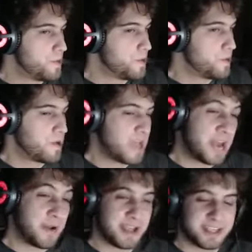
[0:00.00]

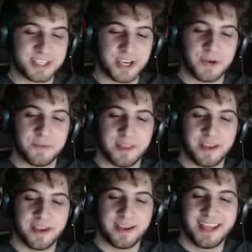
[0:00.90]
anyway,
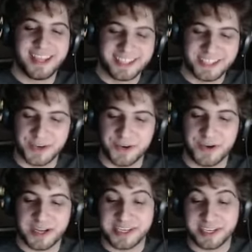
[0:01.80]
so
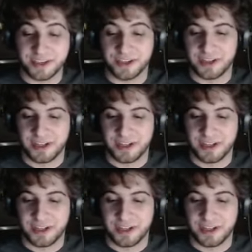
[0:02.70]
until